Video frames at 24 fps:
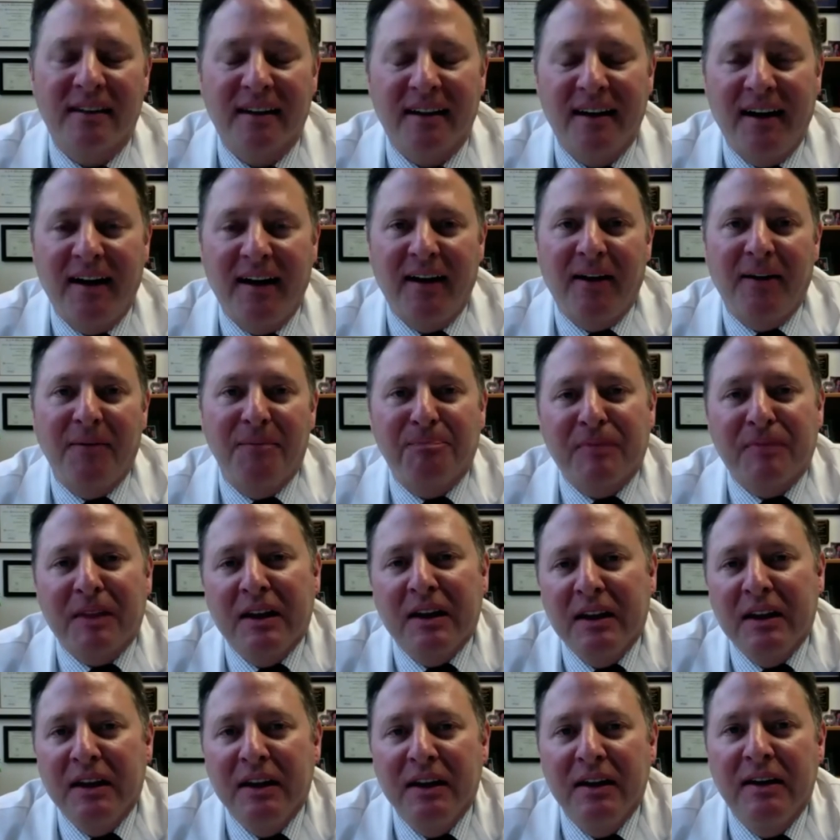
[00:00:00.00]
Um,
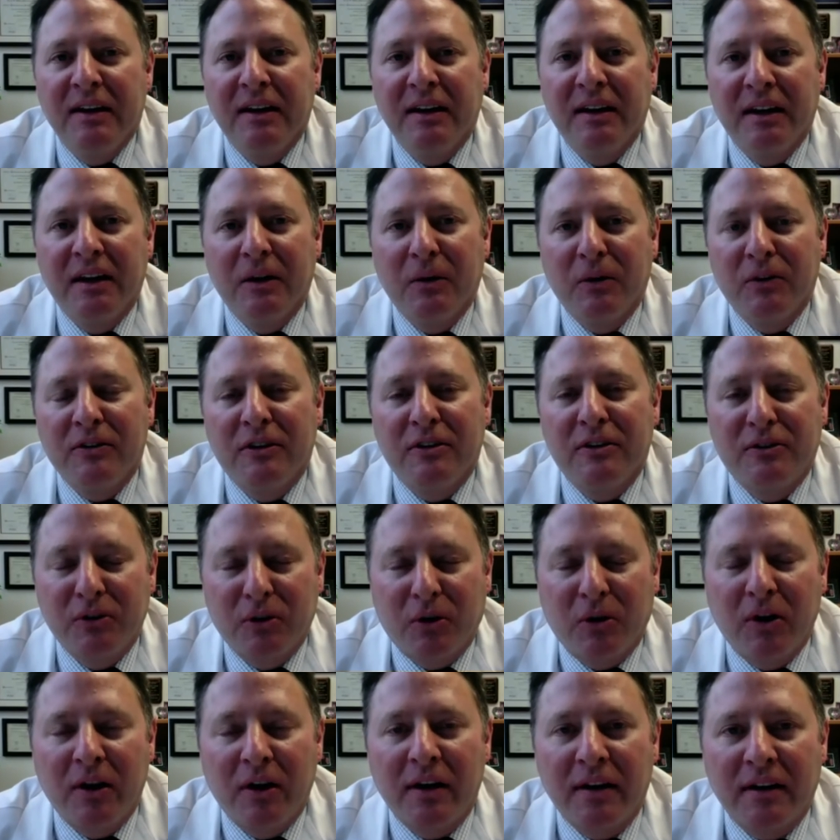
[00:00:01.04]
it was a
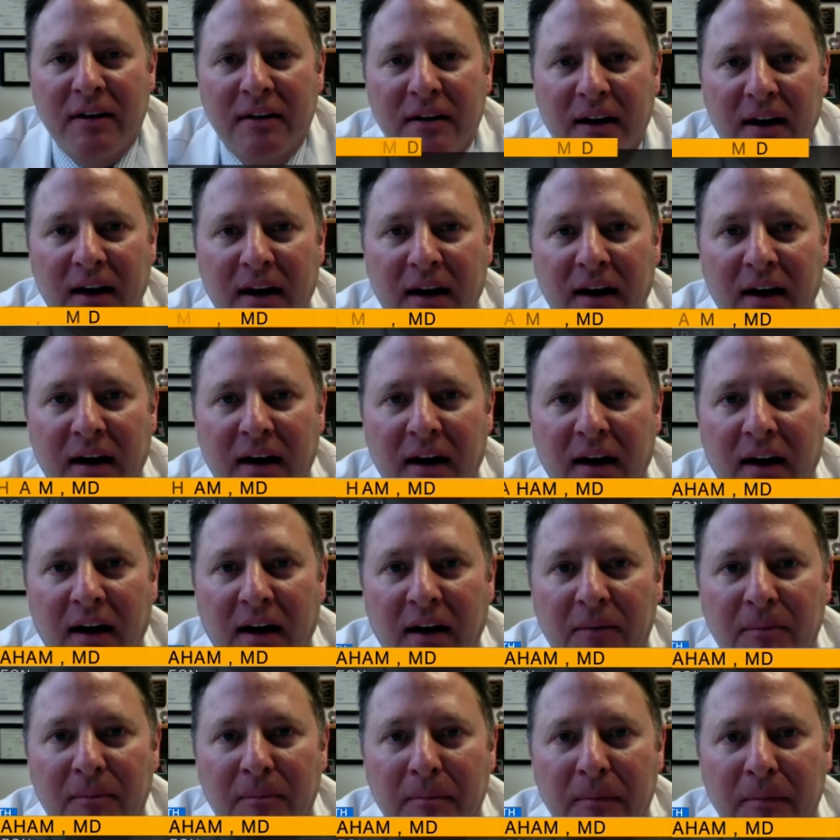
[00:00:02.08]
joy.
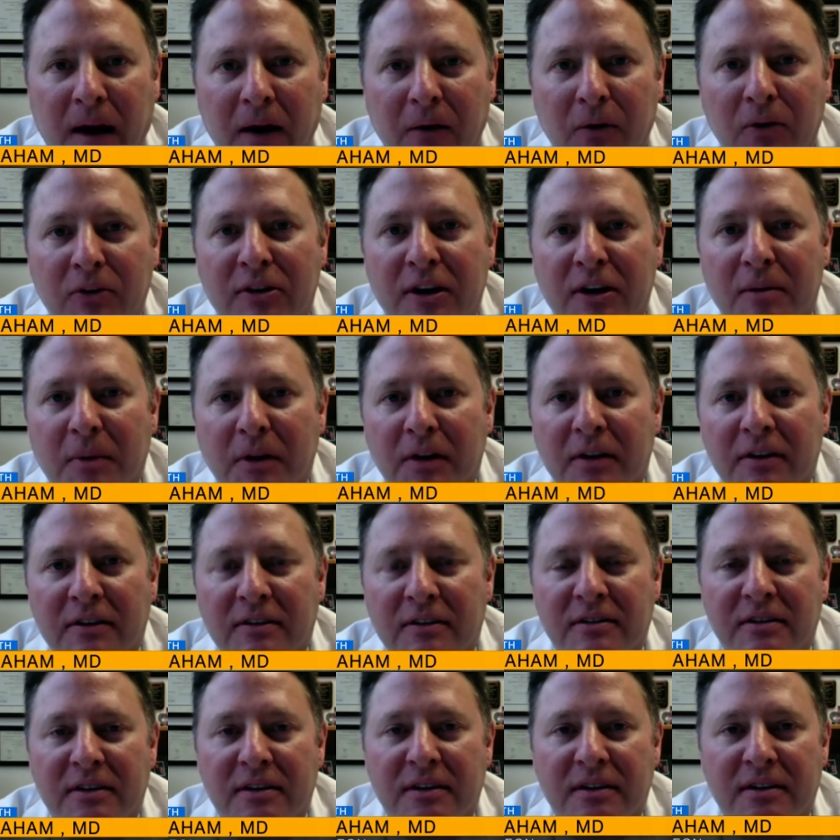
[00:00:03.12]
Um, I was able to
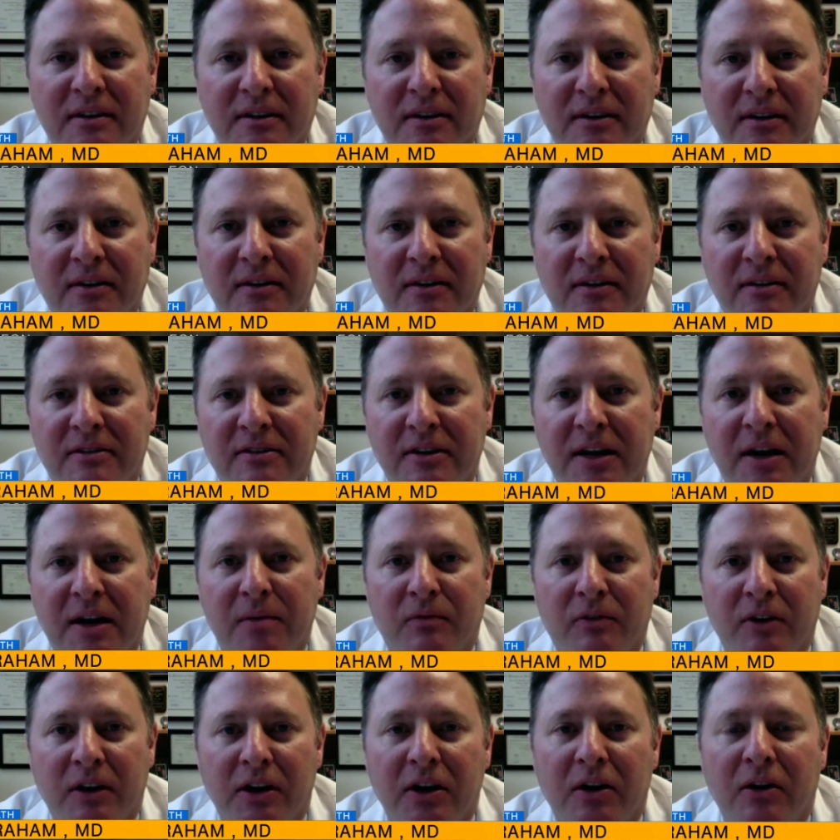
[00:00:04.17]
see the same
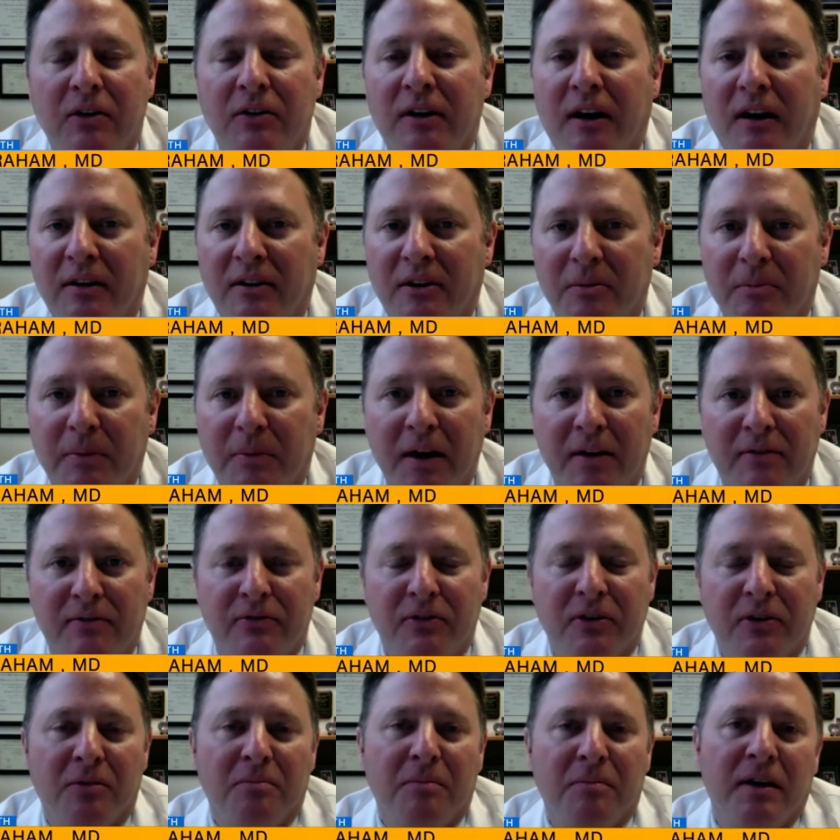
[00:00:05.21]
video Dr.
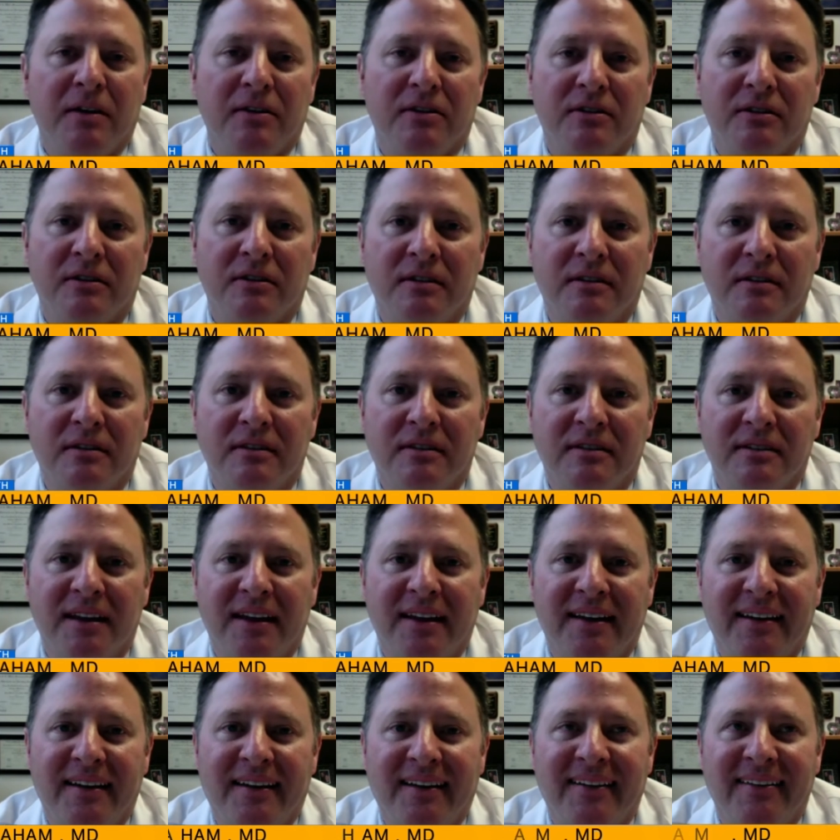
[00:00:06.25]
Petfield mentioned,
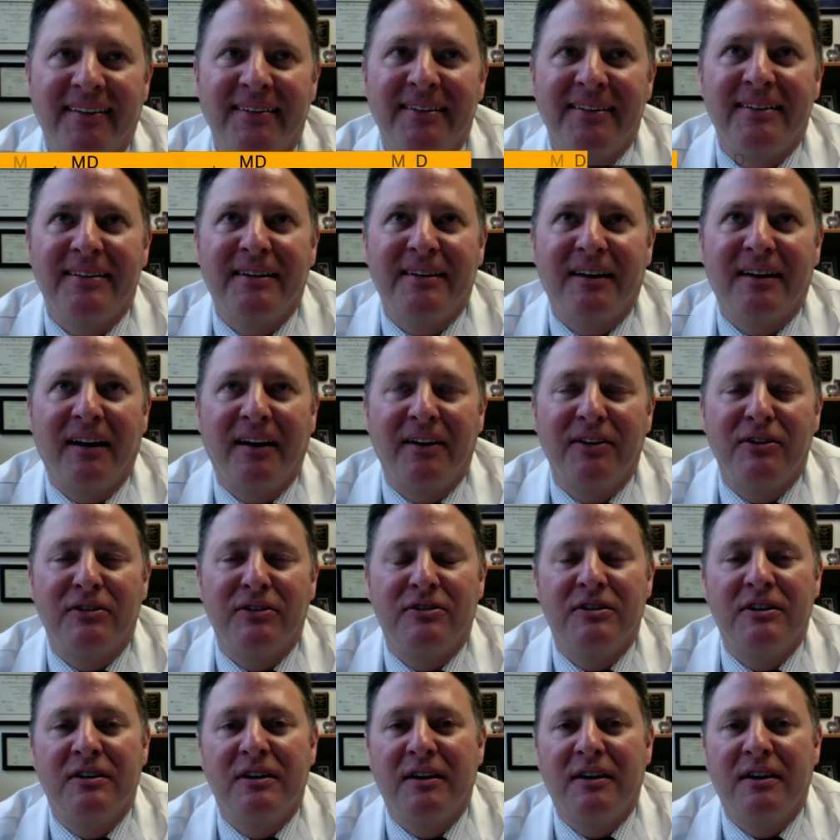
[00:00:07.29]
and uh,
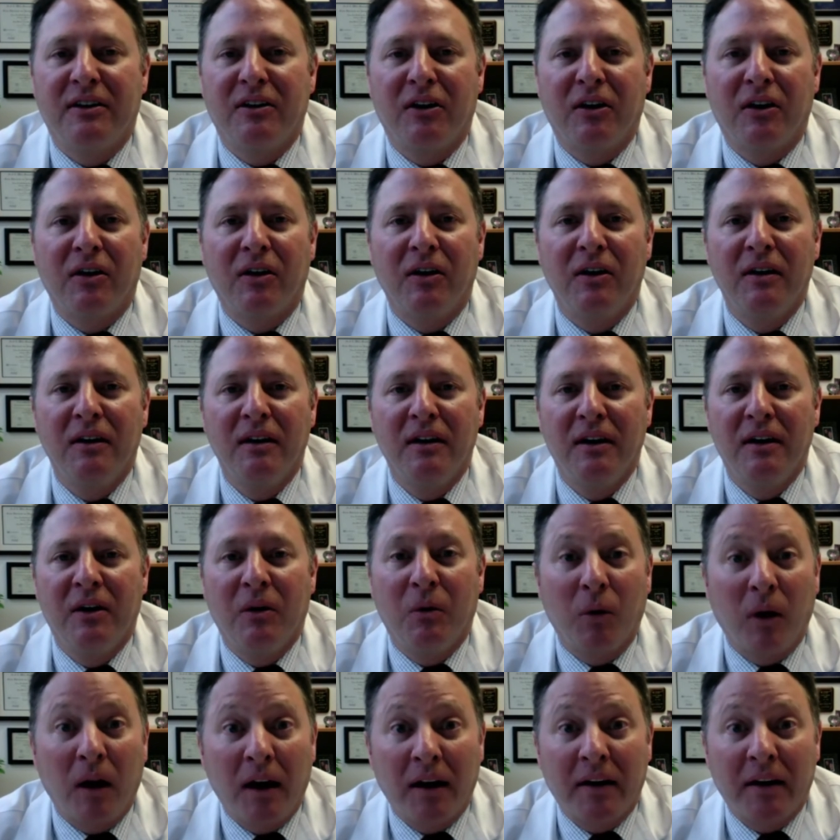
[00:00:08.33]
just seeing her
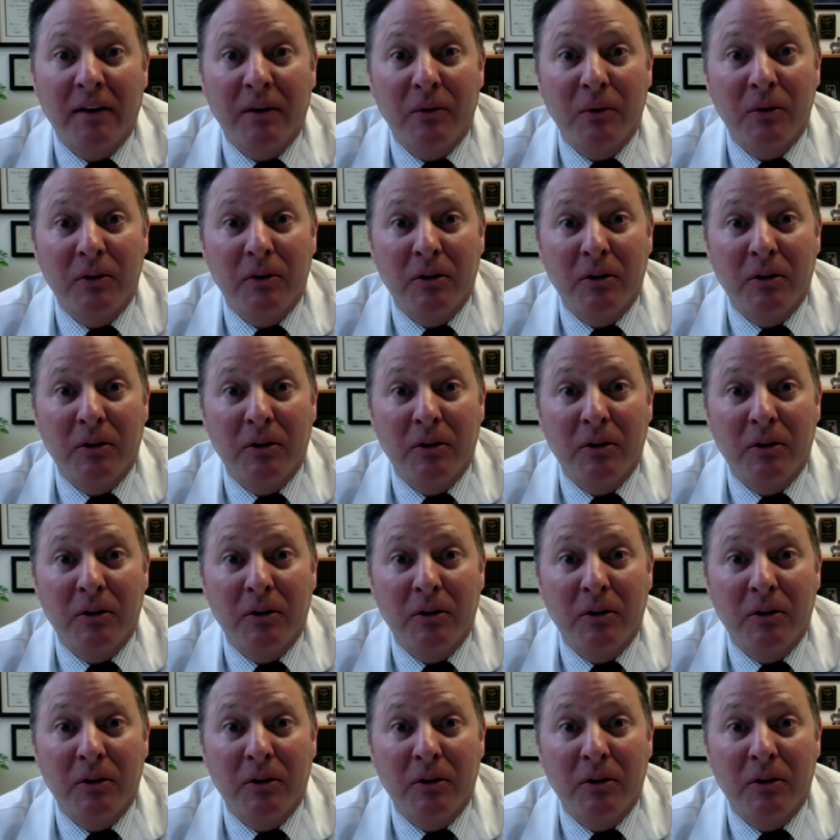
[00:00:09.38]
walking with her